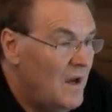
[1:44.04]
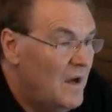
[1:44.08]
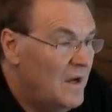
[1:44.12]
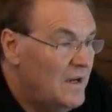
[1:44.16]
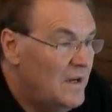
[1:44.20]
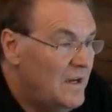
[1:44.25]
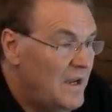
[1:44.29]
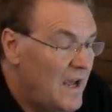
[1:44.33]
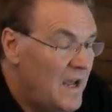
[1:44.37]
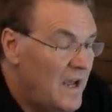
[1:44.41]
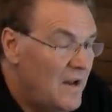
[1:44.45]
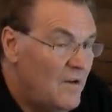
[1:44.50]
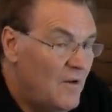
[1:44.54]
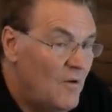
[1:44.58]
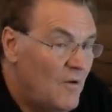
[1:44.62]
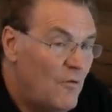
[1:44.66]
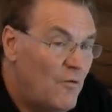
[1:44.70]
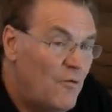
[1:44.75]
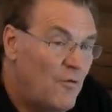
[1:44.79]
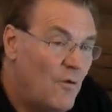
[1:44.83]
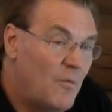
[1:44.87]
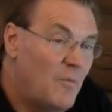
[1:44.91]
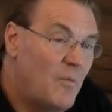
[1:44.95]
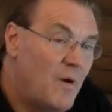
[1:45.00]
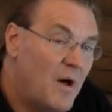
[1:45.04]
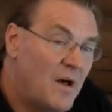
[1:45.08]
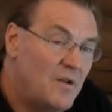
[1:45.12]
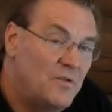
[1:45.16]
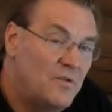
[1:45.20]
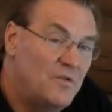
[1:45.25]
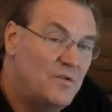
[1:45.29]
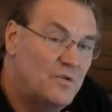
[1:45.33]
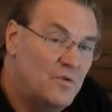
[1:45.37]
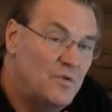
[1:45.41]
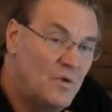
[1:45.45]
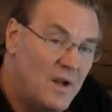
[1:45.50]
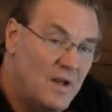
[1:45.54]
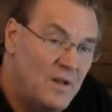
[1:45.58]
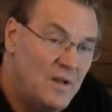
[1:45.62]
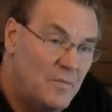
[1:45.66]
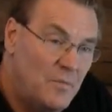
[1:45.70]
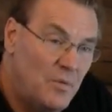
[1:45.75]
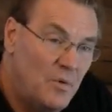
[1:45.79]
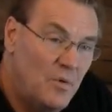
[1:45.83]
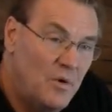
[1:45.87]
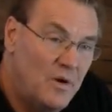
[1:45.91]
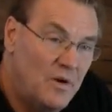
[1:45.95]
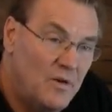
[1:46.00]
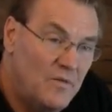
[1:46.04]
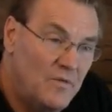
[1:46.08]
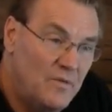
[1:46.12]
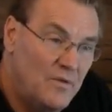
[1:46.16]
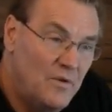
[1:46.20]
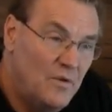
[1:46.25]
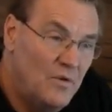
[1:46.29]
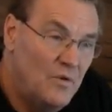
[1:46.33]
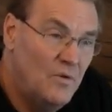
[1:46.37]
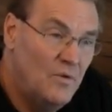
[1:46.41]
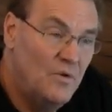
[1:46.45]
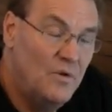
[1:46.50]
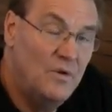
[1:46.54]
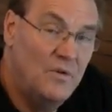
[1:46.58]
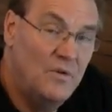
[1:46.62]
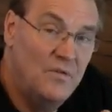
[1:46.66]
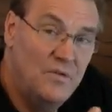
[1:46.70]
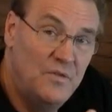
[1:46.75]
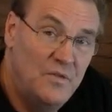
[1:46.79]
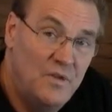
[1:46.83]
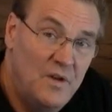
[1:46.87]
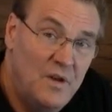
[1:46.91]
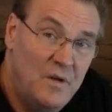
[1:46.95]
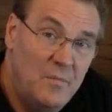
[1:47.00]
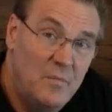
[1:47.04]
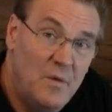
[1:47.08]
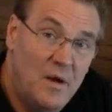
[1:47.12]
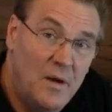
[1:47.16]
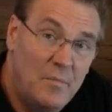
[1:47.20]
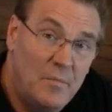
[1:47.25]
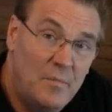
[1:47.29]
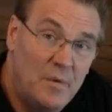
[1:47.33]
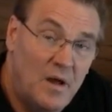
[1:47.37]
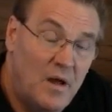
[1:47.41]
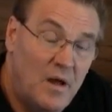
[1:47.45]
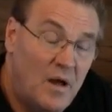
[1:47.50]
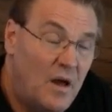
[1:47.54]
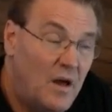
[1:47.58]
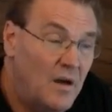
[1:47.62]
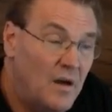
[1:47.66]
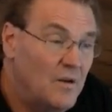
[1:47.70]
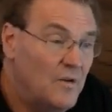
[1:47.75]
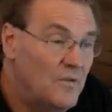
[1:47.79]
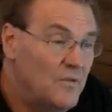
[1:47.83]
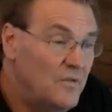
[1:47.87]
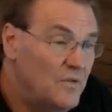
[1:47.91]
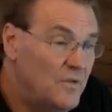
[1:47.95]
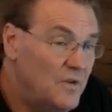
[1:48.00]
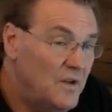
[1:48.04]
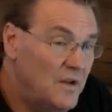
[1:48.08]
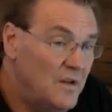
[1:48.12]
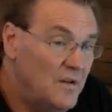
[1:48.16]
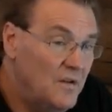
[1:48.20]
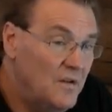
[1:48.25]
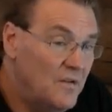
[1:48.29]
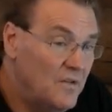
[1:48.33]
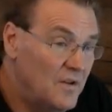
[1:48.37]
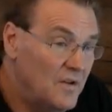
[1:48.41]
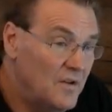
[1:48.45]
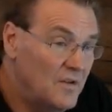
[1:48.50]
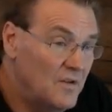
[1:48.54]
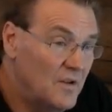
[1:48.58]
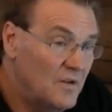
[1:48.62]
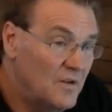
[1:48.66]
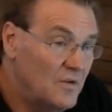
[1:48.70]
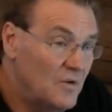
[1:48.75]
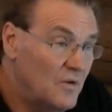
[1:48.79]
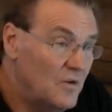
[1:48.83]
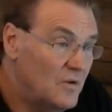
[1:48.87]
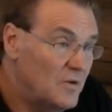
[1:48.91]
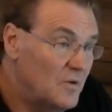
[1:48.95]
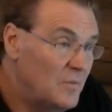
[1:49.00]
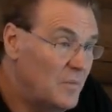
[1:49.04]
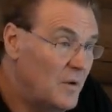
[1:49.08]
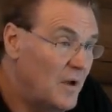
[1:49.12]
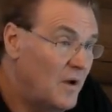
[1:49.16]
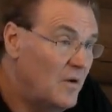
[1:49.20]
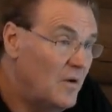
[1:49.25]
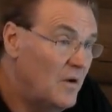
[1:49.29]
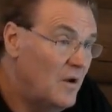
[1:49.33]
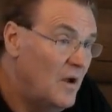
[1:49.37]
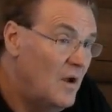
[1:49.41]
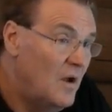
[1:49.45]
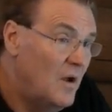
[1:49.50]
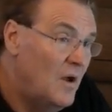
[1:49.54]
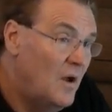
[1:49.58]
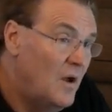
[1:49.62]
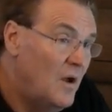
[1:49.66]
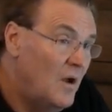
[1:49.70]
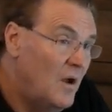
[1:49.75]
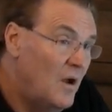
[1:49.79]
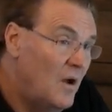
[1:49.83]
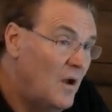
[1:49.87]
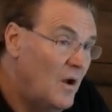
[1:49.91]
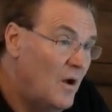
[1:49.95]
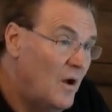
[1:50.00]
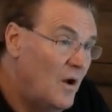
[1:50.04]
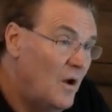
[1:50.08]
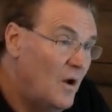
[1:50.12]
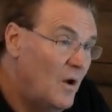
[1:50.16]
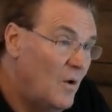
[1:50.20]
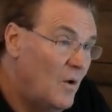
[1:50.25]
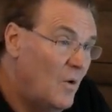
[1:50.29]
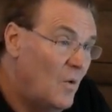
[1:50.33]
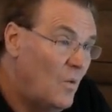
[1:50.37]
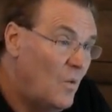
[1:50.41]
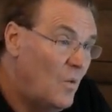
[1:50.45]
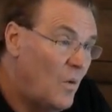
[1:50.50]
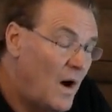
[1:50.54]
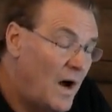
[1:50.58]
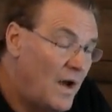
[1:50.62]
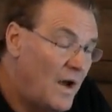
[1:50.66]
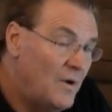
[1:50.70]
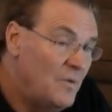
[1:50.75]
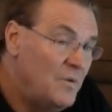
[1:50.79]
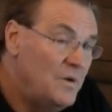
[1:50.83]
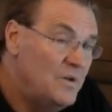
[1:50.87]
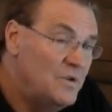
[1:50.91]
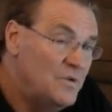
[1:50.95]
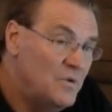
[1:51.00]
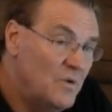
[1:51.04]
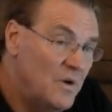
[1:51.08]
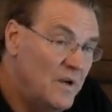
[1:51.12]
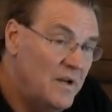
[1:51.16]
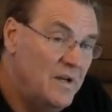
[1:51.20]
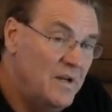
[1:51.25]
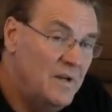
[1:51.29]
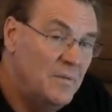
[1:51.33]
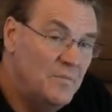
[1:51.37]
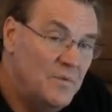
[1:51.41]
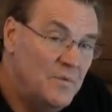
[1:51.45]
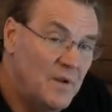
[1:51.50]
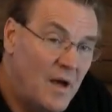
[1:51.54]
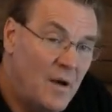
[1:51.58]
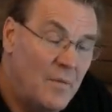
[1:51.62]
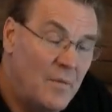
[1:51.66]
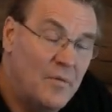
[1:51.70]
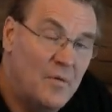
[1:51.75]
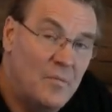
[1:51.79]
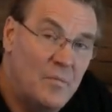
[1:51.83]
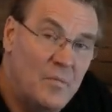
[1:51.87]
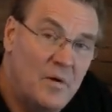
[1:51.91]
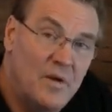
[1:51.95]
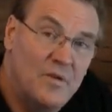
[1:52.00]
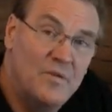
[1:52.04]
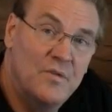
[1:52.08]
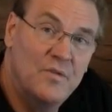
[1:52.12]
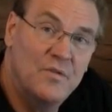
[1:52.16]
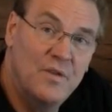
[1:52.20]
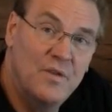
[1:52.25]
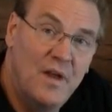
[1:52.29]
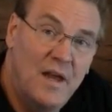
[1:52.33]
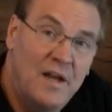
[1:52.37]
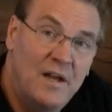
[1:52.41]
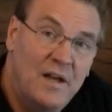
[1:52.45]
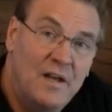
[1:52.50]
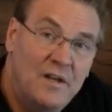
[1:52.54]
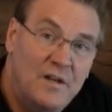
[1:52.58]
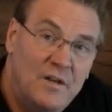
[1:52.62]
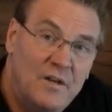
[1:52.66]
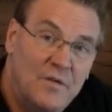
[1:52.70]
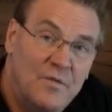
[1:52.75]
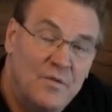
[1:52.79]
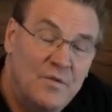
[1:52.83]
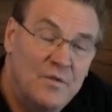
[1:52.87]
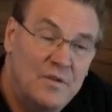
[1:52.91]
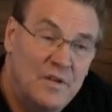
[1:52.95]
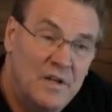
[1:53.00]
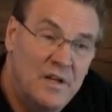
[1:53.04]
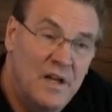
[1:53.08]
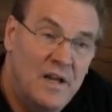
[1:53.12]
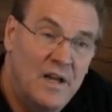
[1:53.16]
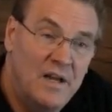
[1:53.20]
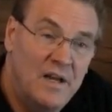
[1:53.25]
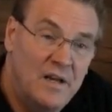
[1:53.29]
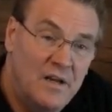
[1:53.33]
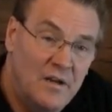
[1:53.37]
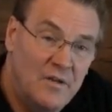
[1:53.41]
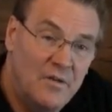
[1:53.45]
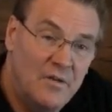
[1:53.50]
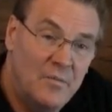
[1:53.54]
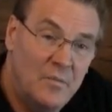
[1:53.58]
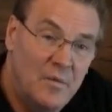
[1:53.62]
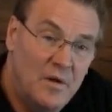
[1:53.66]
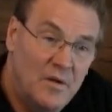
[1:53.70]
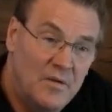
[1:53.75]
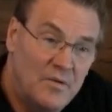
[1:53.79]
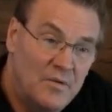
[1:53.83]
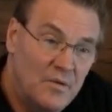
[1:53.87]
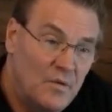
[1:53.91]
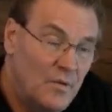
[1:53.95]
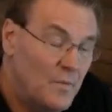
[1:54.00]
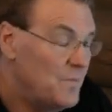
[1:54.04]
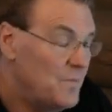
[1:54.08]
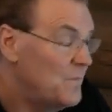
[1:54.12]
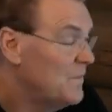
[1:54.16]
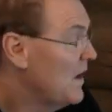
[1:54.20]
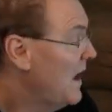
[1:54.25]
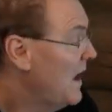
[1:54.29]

Again, from a strength point of view, you've seen my blog, you've seen the things I talked about. Why do we train the abdominal muscles any different than any other muscle?